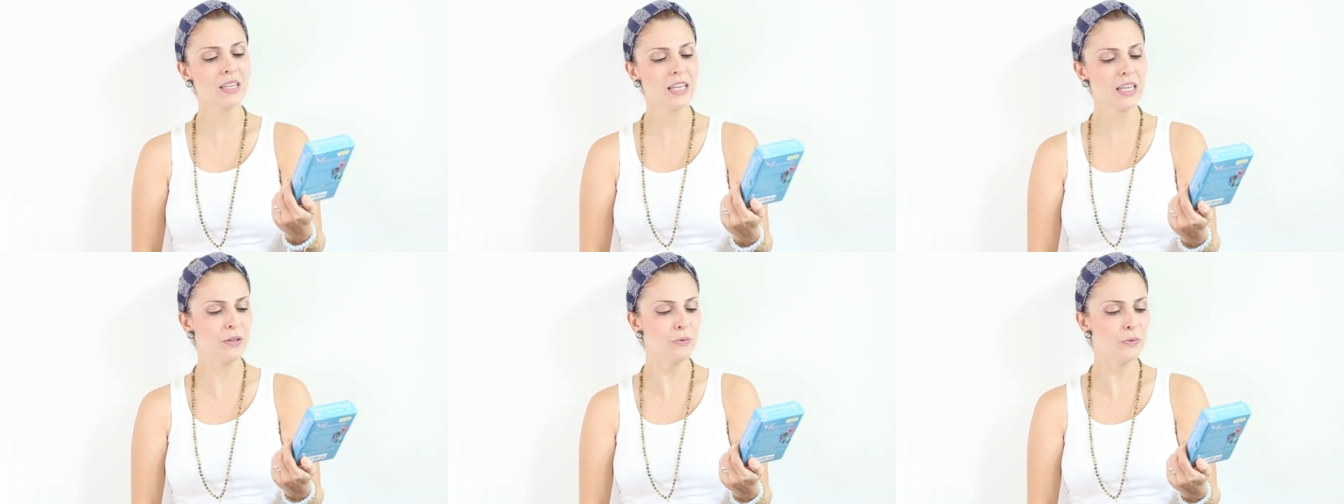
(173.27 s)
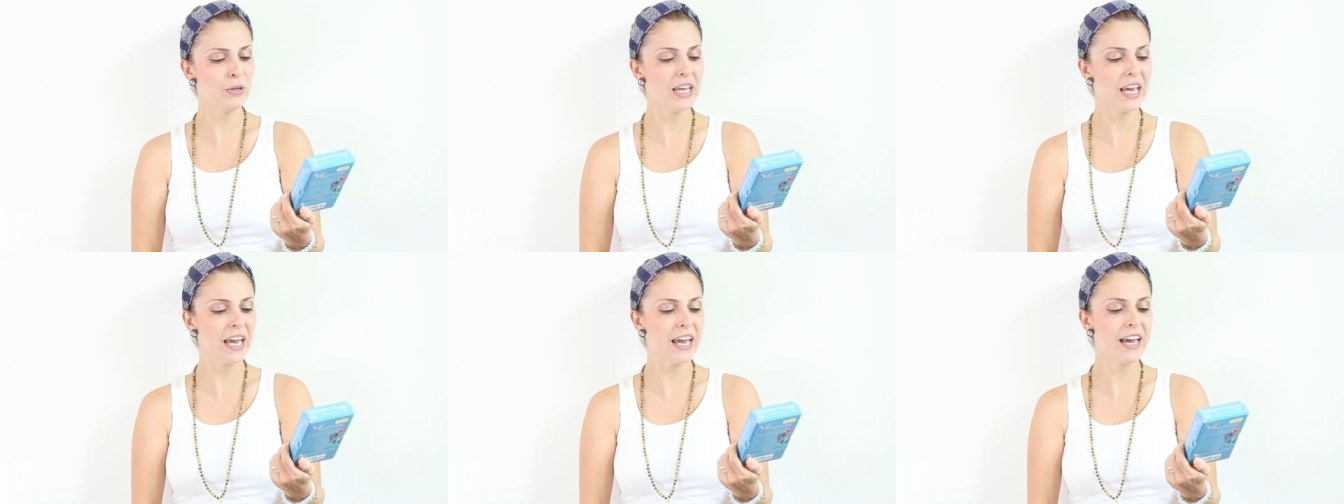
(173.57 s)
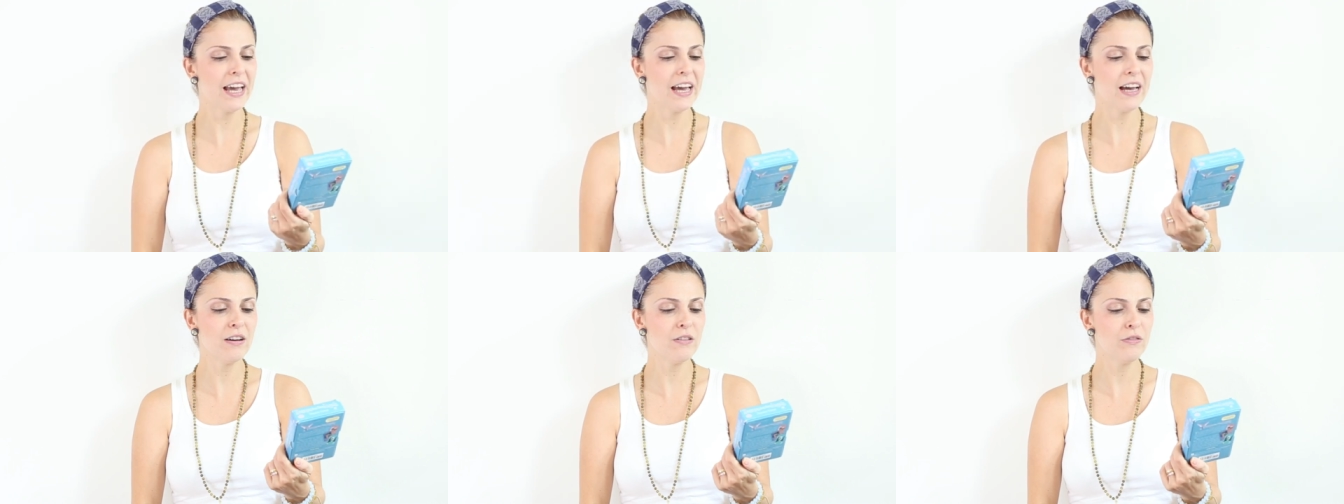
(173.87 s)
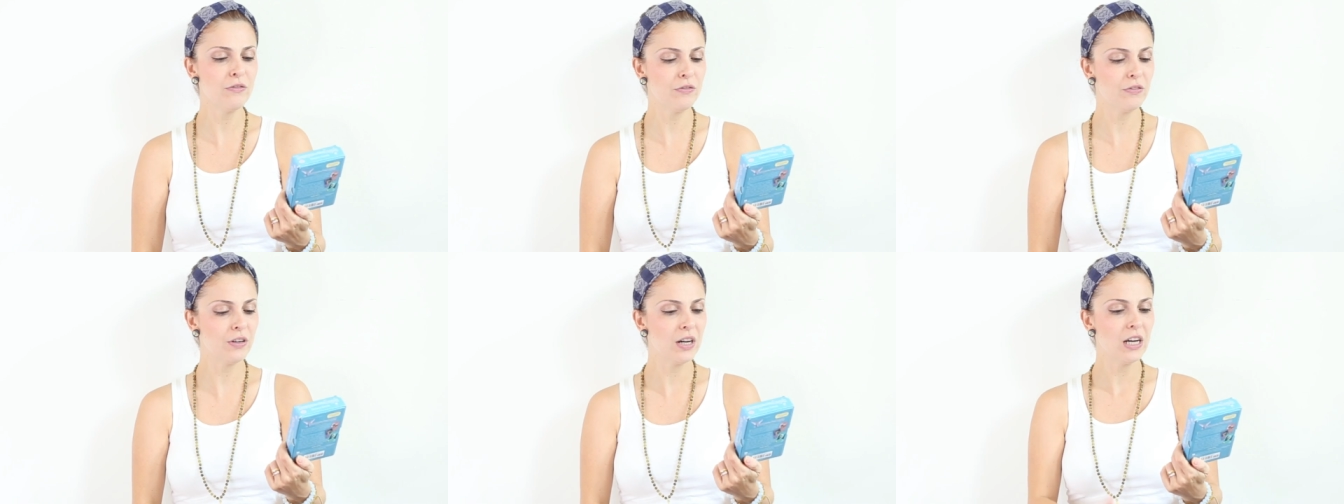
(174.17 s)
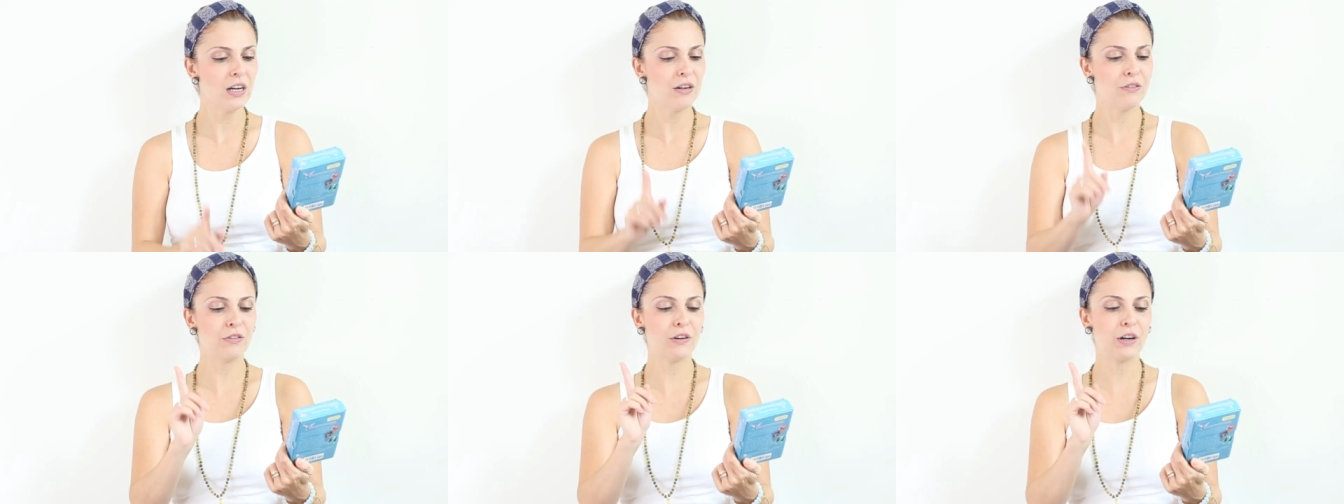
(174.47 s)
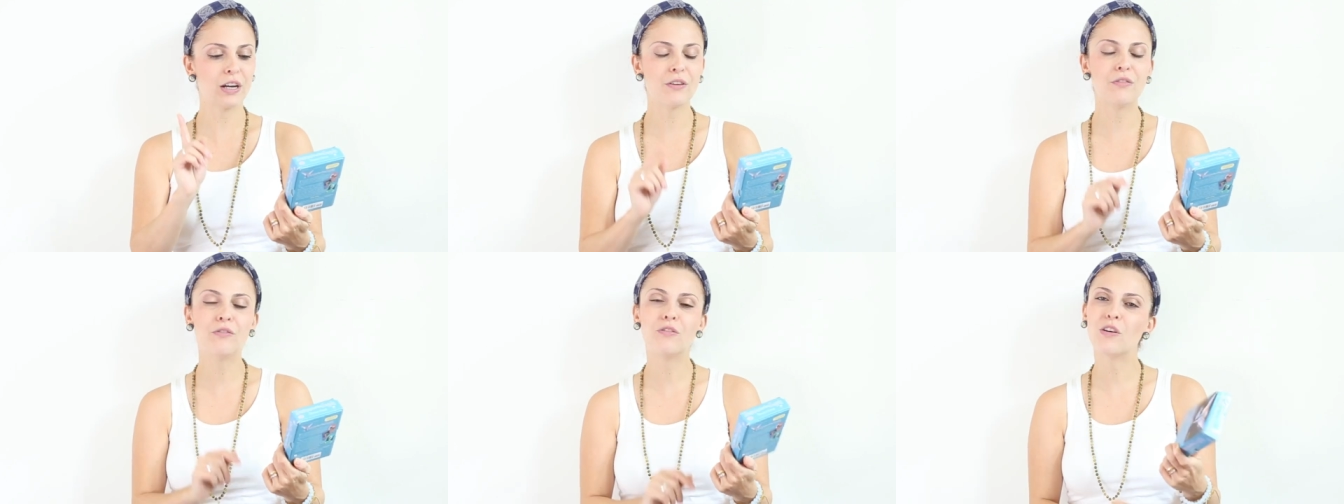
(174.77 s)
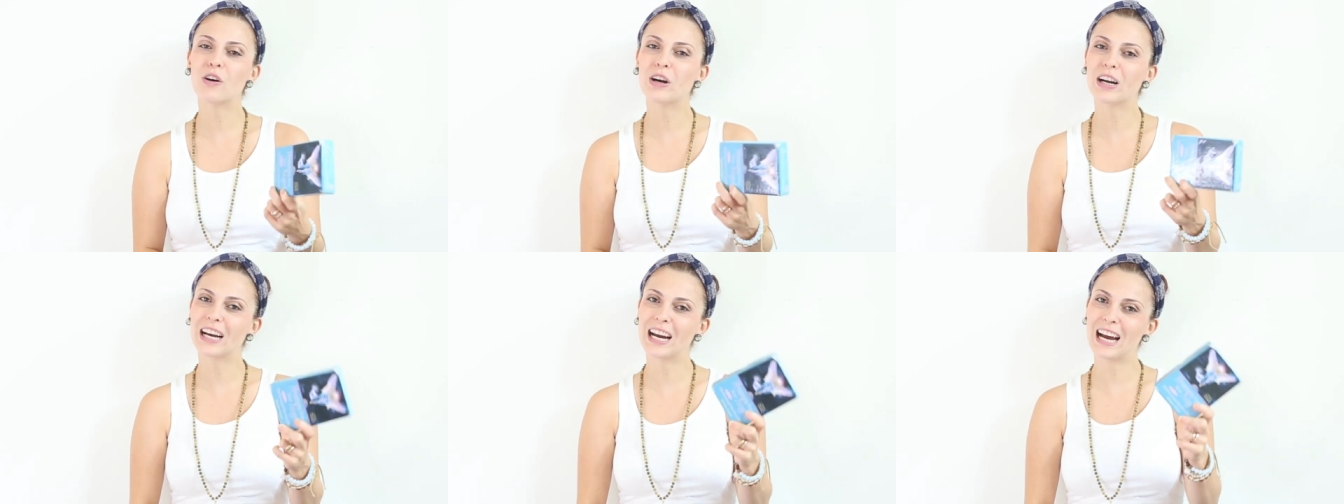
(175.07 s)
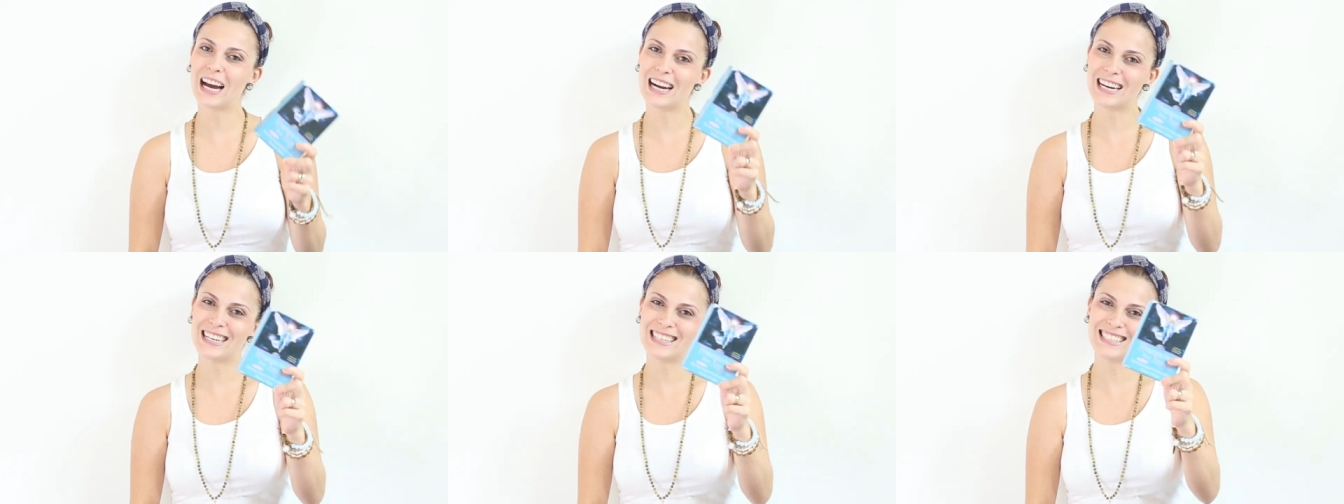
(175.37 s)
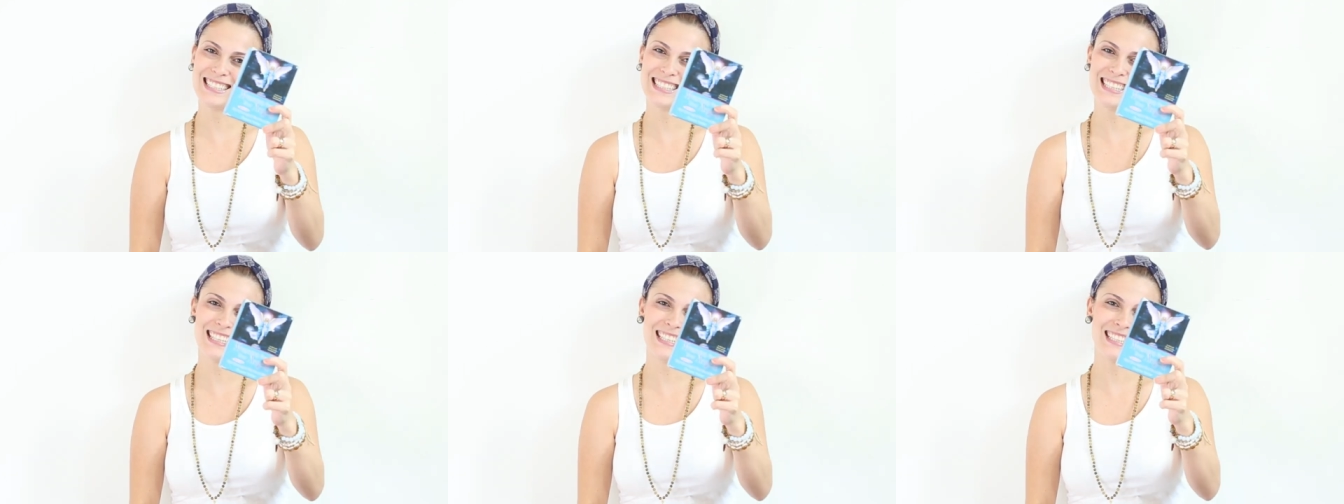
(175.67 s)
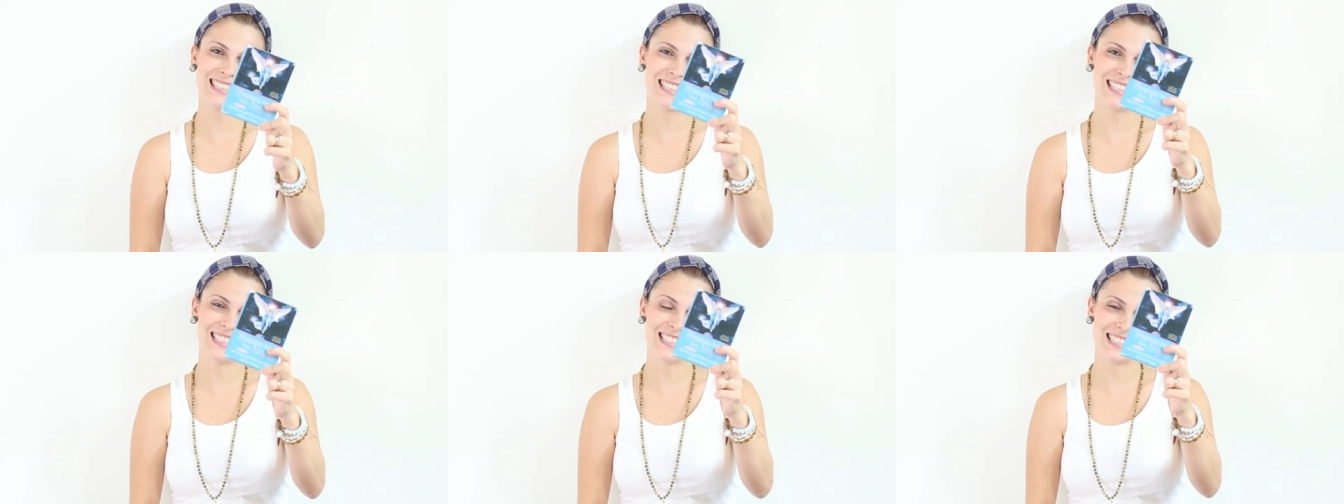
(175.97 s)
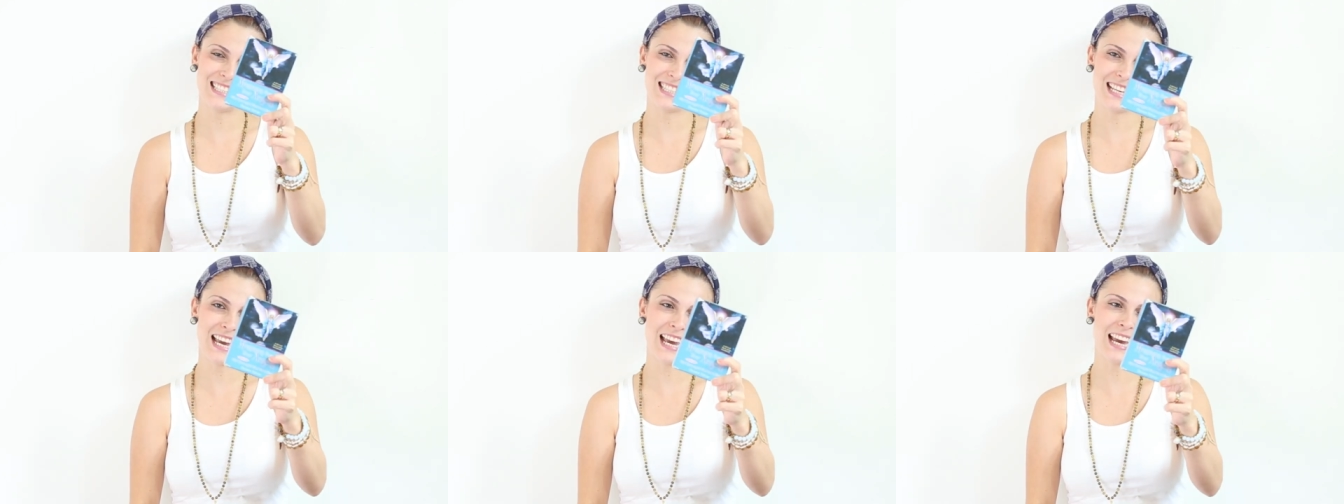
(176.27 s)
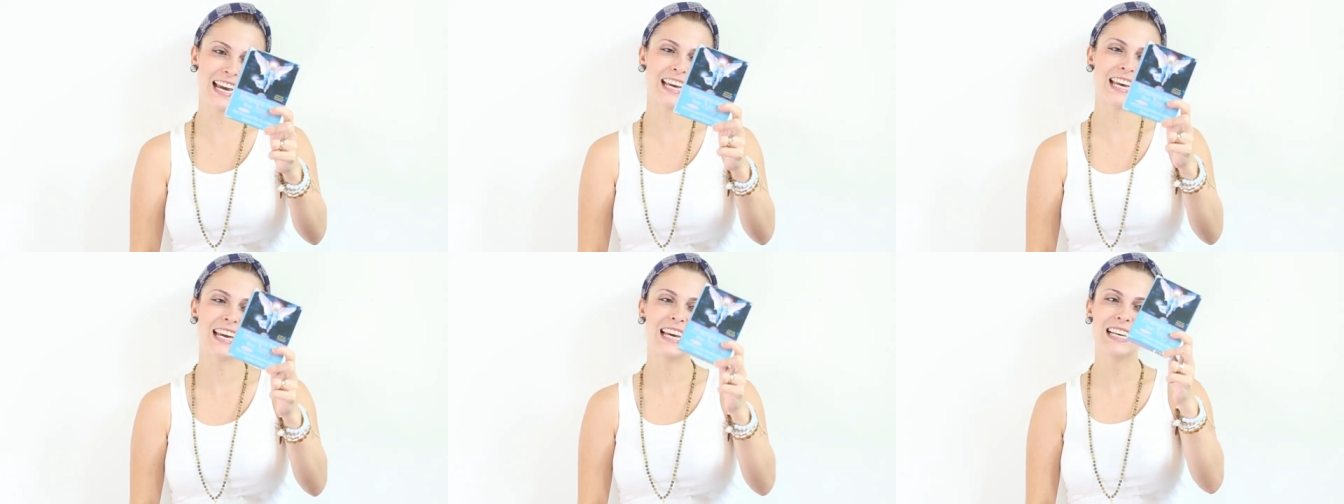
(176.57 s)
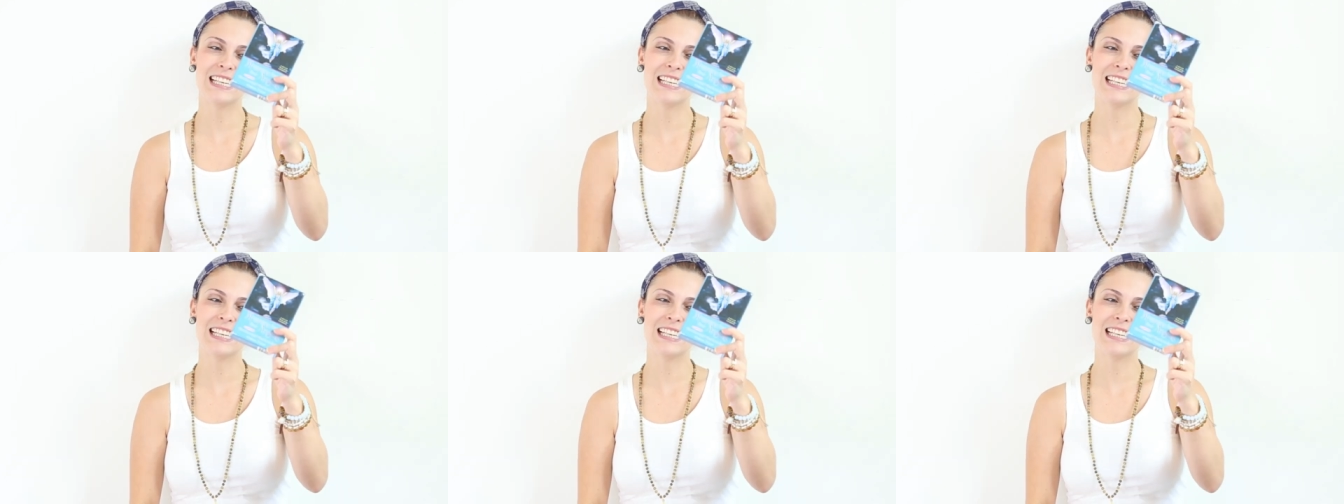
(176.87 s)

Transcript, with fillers: and we have 44 cards in this deck.